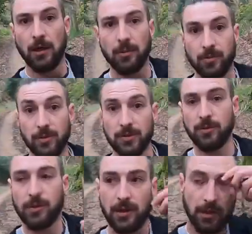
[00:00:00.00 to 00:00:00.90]
Hope you
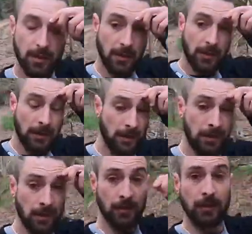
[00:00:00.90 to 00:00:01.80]
enjoyed it.
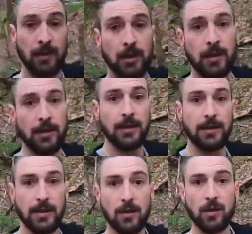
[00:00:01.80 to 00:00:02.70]

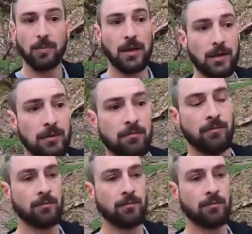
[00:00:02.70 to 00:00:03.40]
Hit that like button.